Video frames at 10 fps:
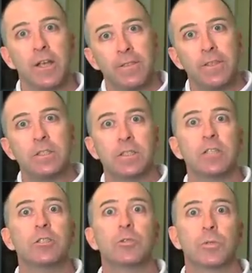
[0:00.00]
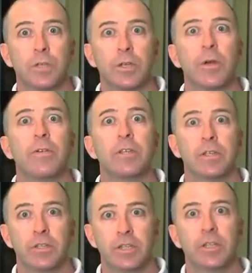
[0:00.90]
these sensors will tell you everything
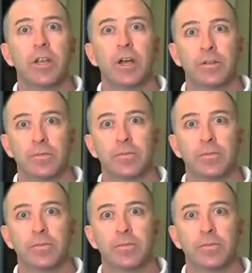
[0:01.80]
you need to know.